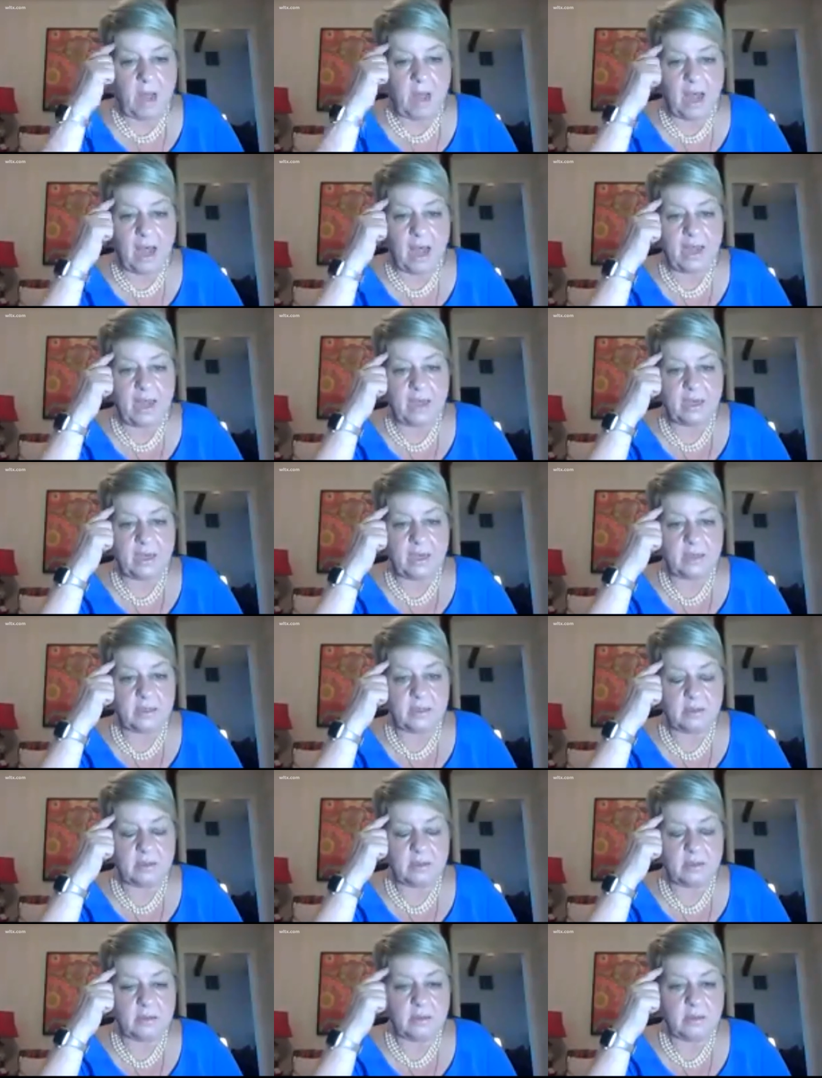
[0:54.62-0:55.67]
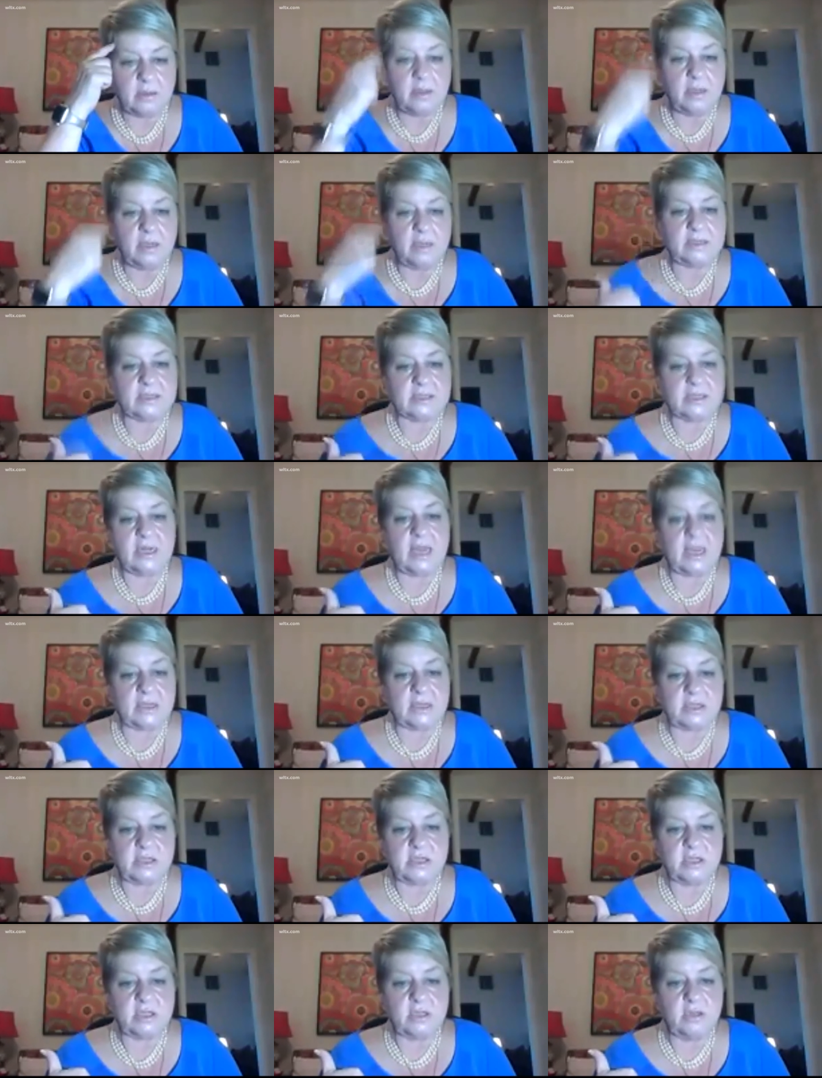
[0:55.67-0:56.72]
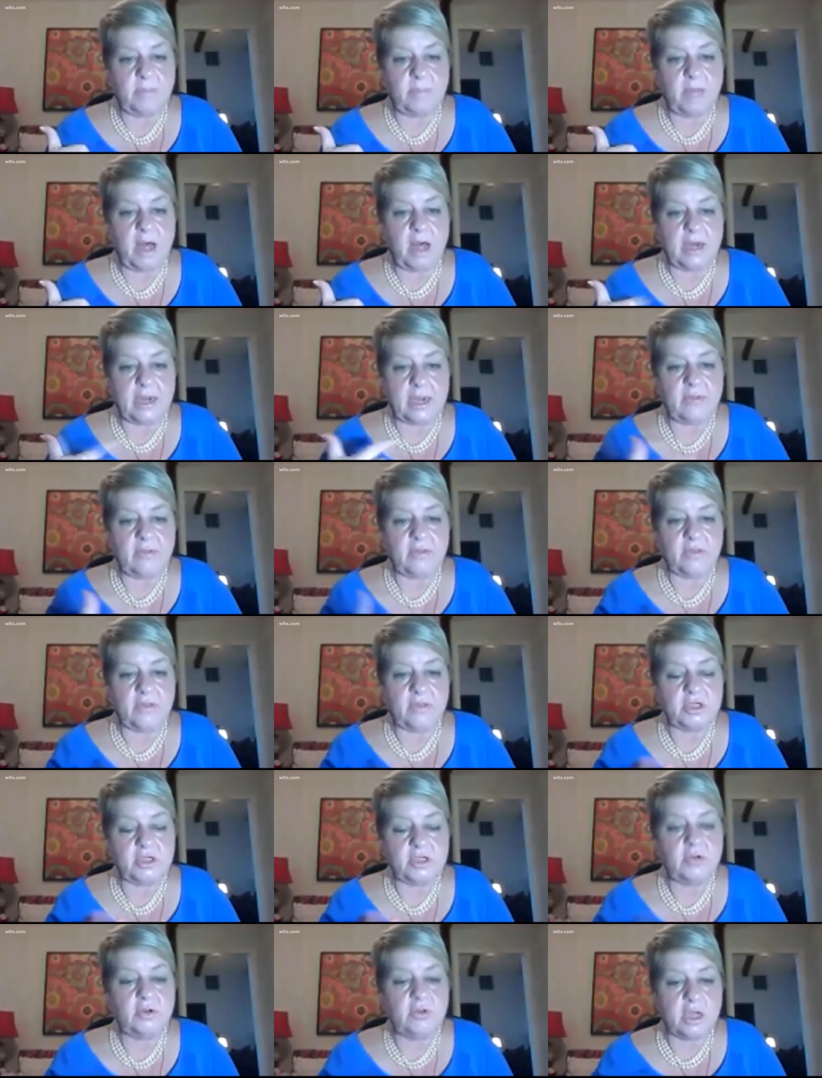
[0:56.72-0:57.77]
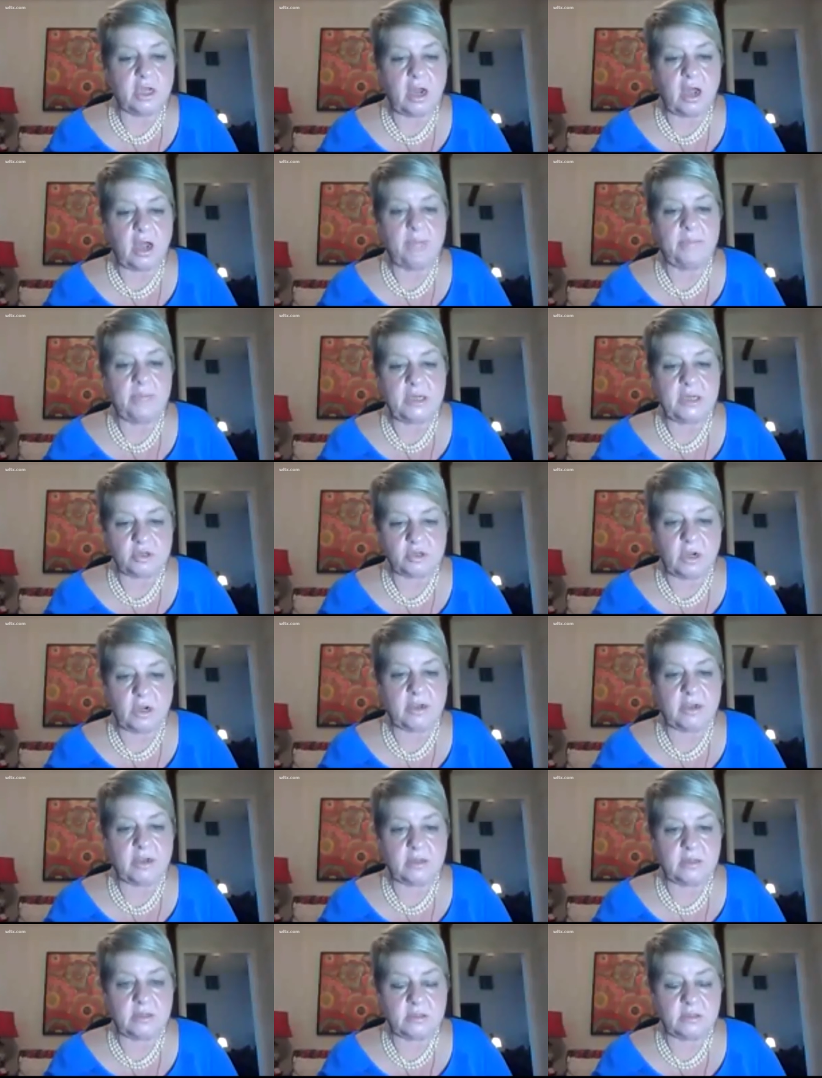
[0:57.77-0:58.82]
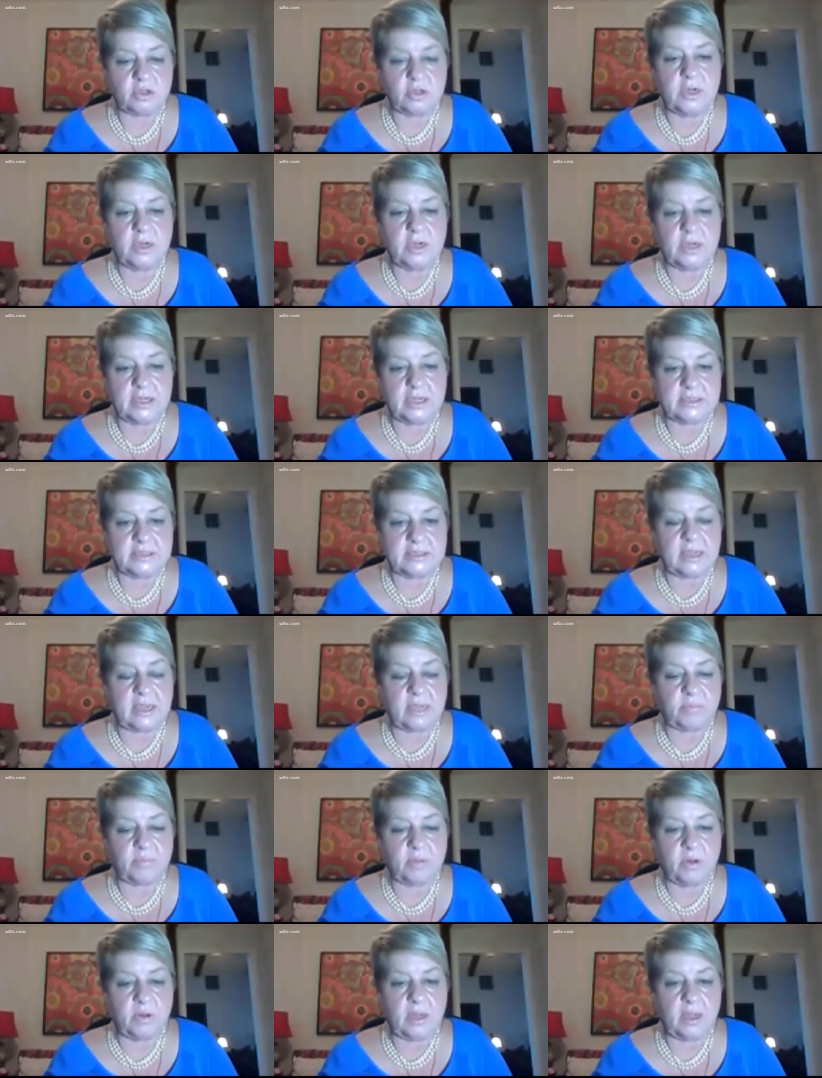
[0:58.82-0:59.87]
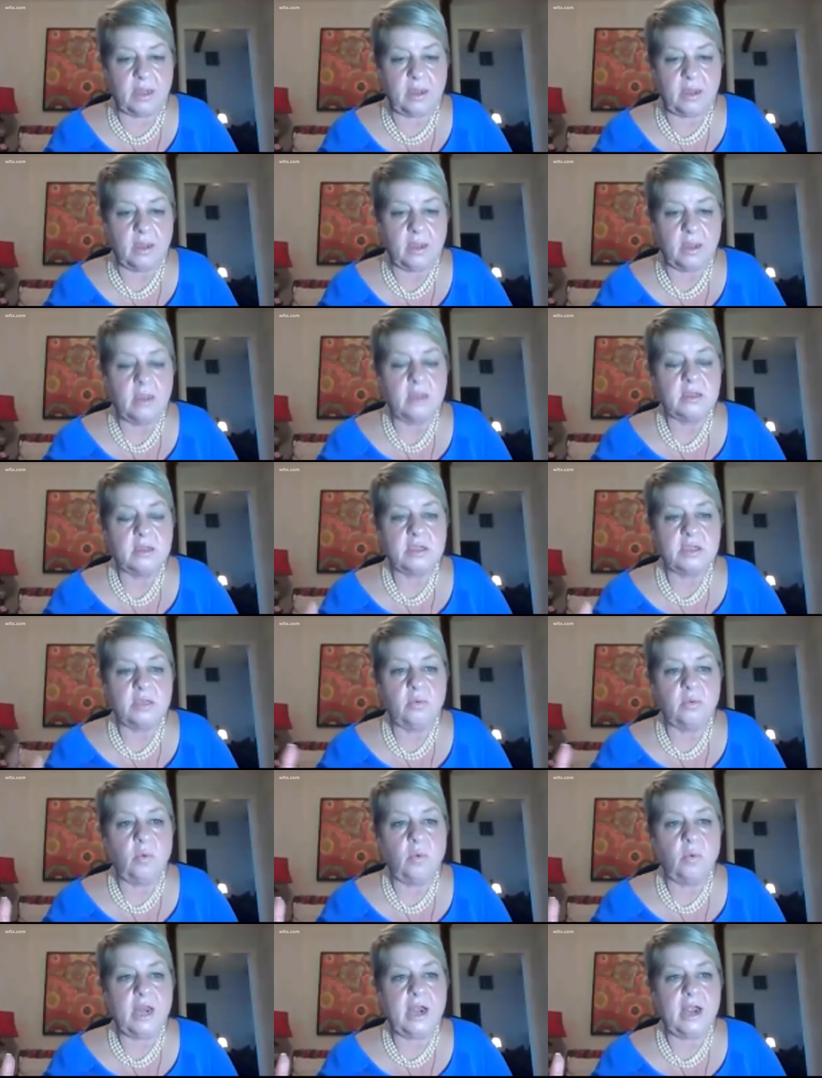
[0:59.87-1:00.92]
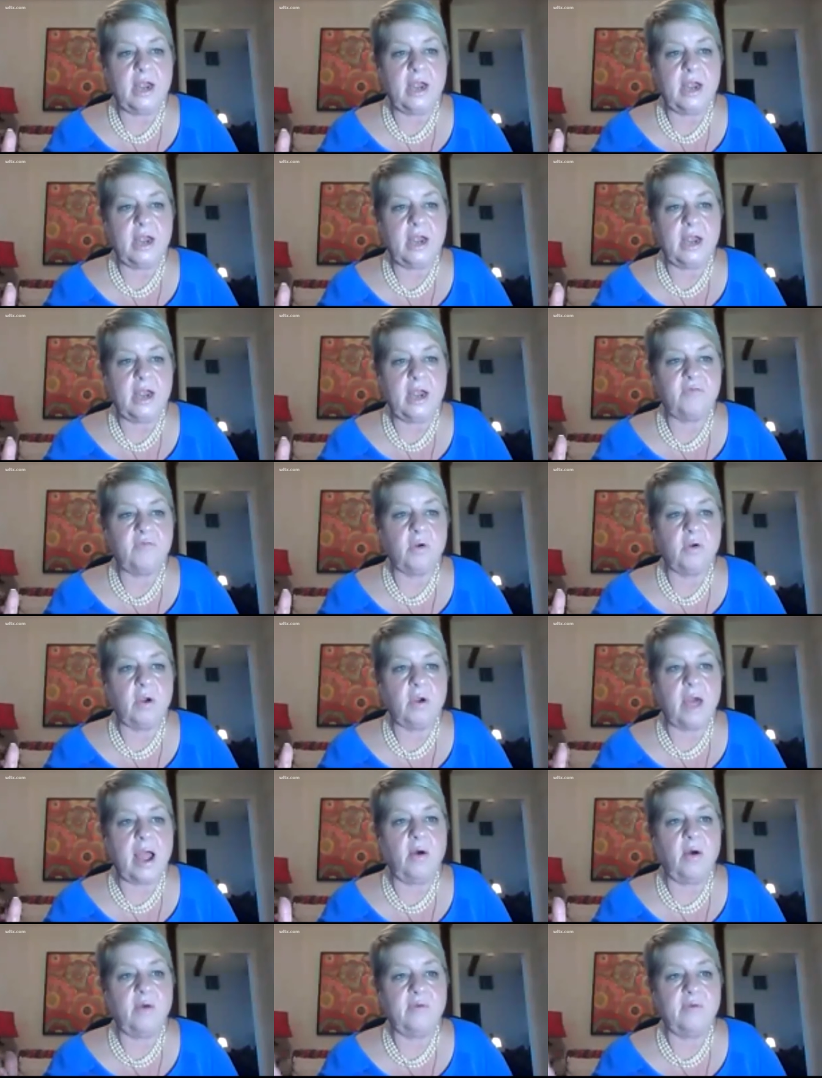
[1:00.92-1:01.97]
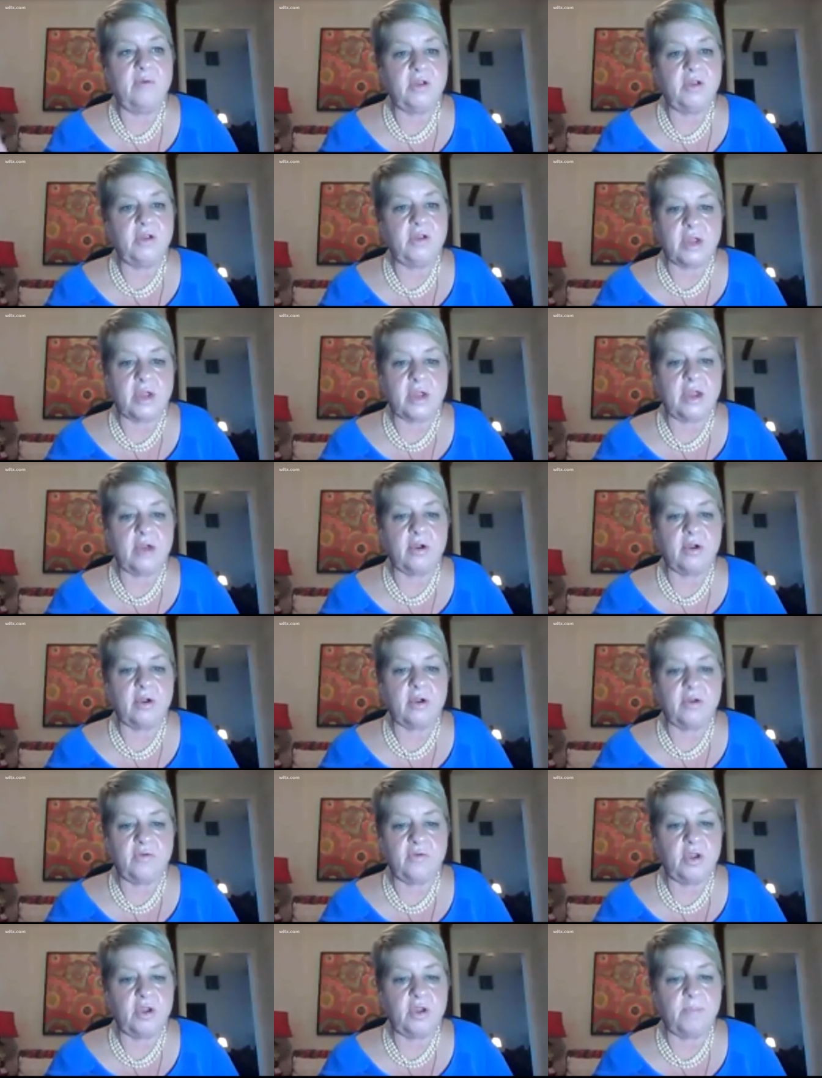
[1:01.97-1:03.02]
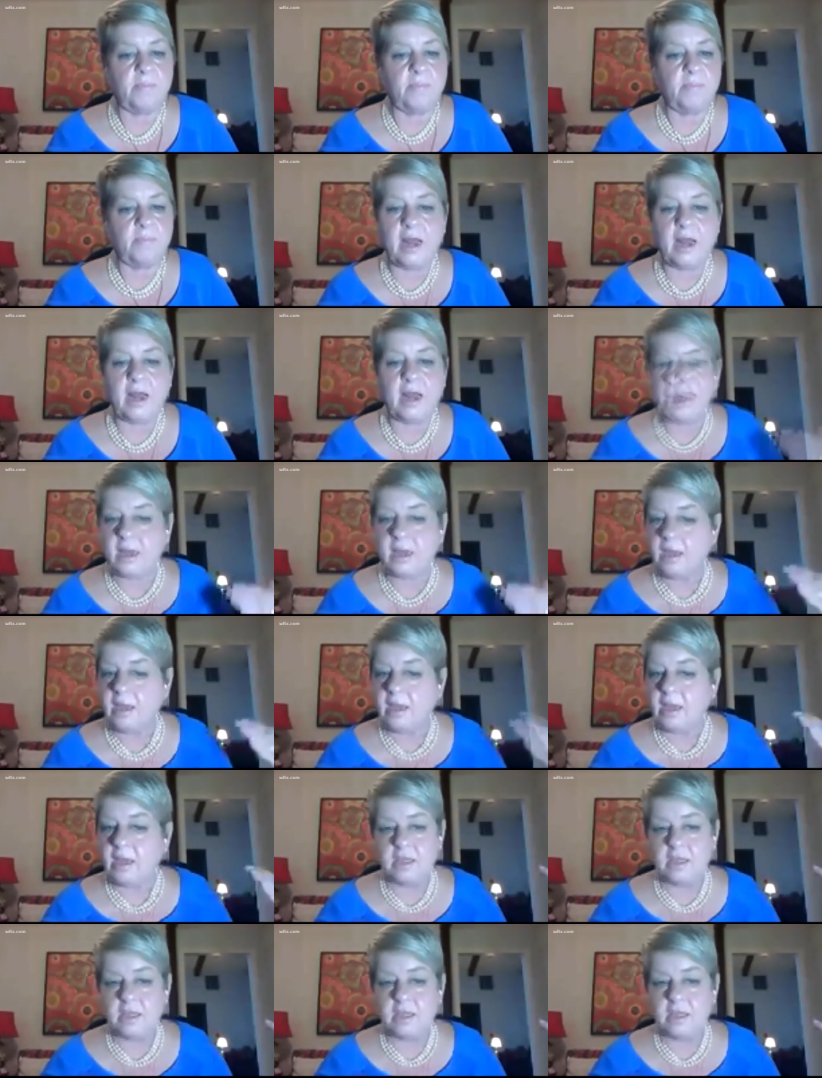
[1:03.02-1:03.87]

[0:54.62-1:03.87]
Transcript: mind is connected to the body, and the two cannot be tra- treated separately. So whatever, however you're caring for your body